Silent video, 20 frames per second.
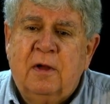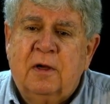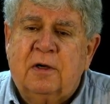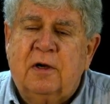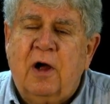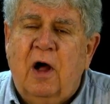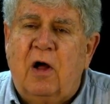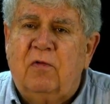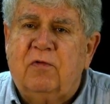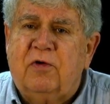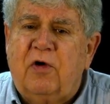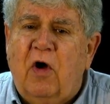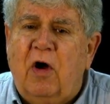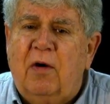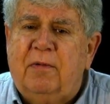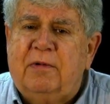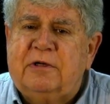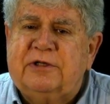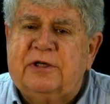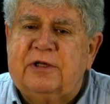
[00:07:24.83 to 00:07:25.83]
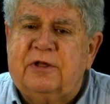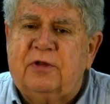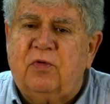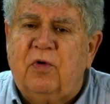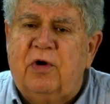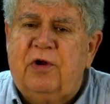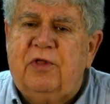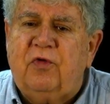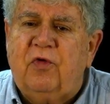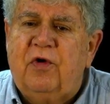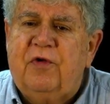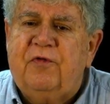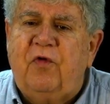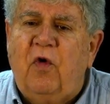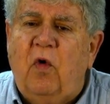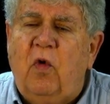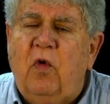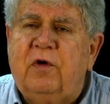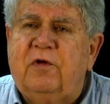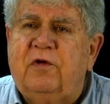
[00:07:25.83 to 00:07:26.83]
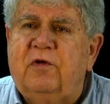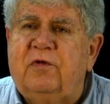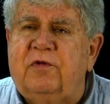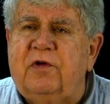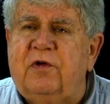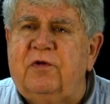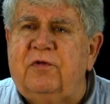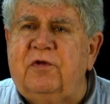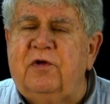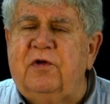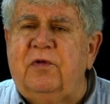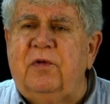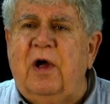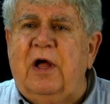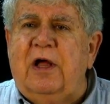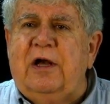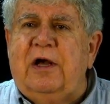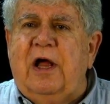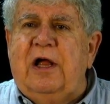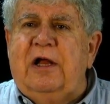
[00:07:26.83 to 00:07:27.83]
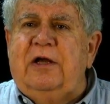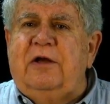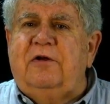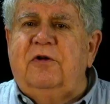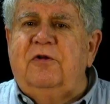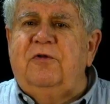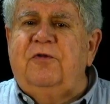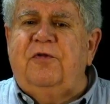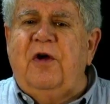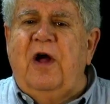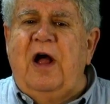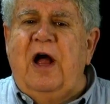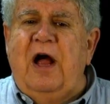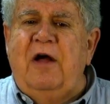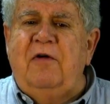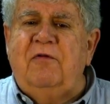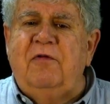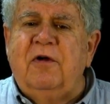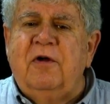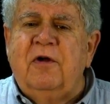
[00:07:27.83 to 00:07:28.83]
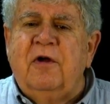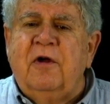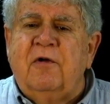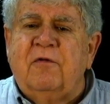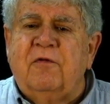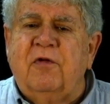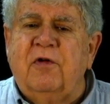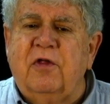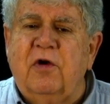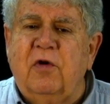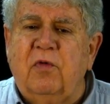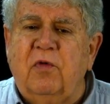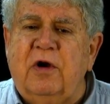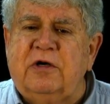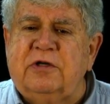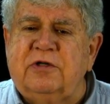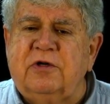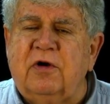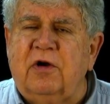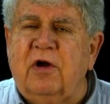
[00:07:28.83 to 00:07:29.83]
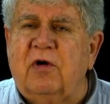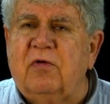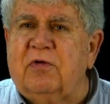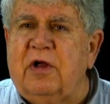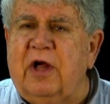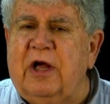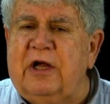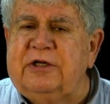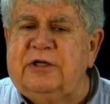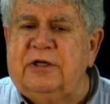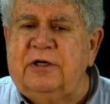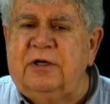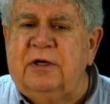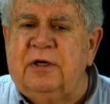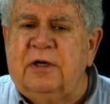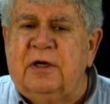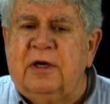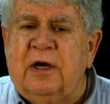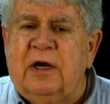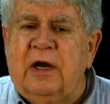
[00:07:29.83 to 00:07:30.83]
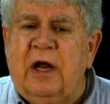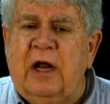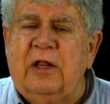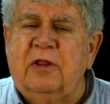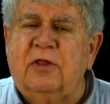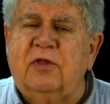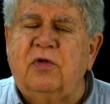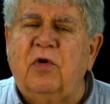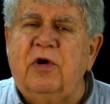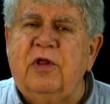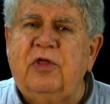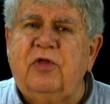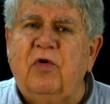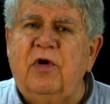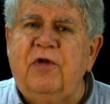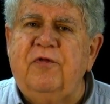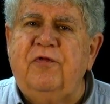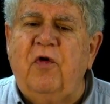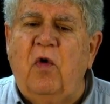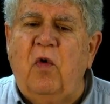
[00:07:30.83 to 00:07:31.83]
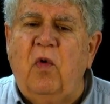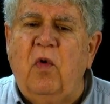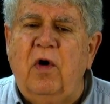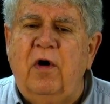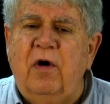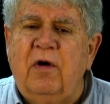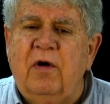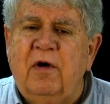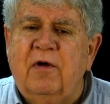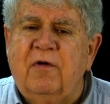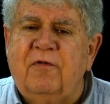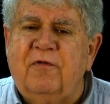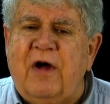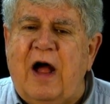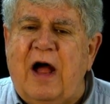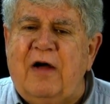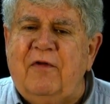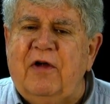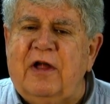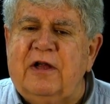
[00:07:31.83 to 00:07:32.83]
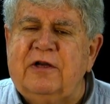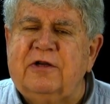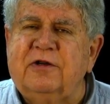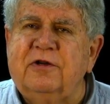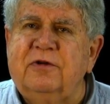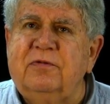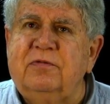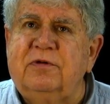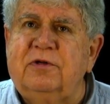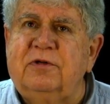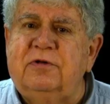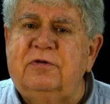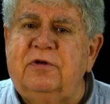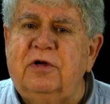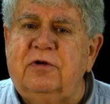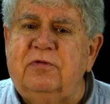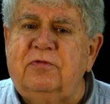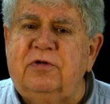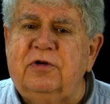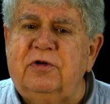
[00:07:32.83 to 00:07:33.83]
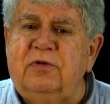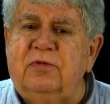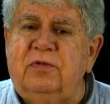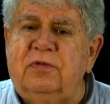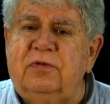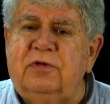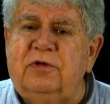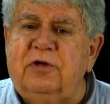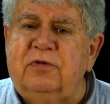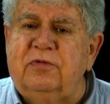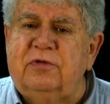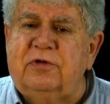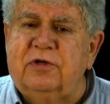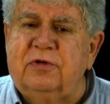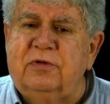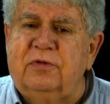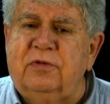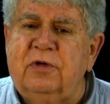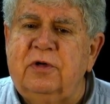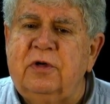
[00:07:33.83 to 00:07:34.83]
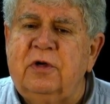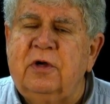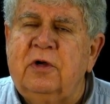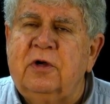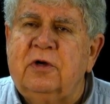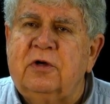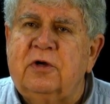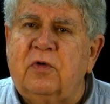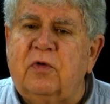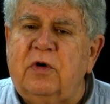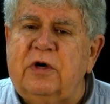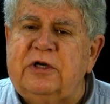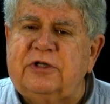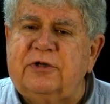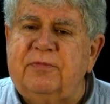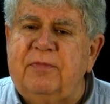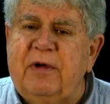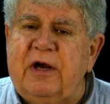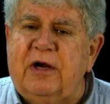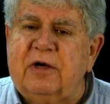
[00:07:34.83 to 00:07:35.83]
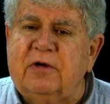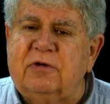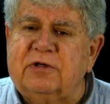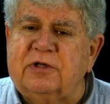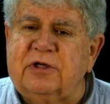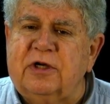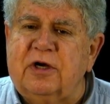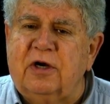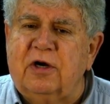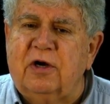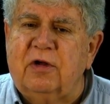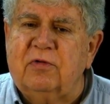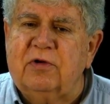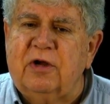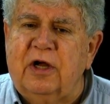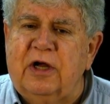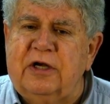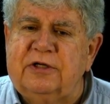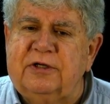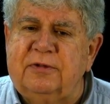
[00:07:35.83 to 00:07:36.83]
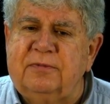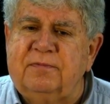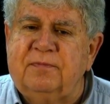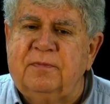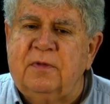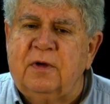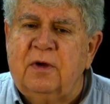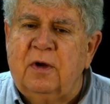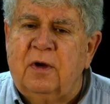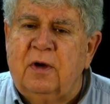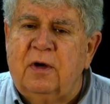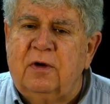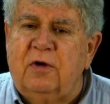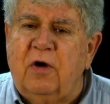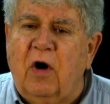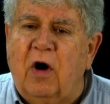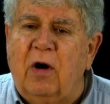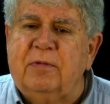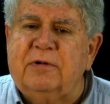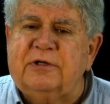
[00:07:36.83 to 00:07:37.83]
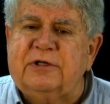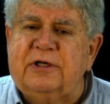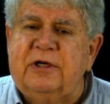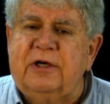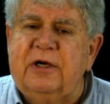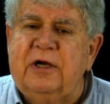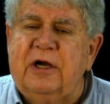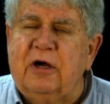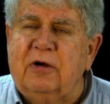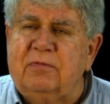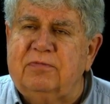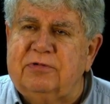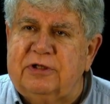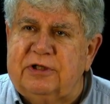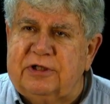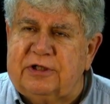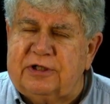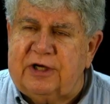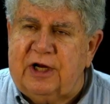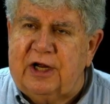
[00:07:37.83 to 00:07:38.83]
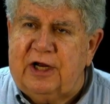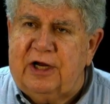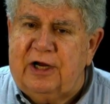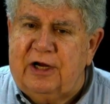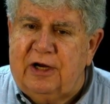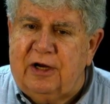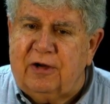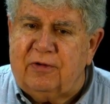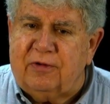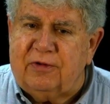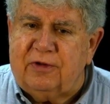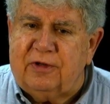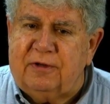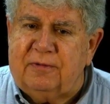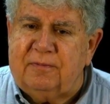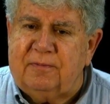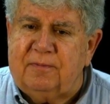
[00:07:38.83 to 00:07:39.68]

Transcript: Call Darby's at 334-222-8825 for the original location, and 334-582-2222 to reach the medical center location. Darby's helps you stay healthy.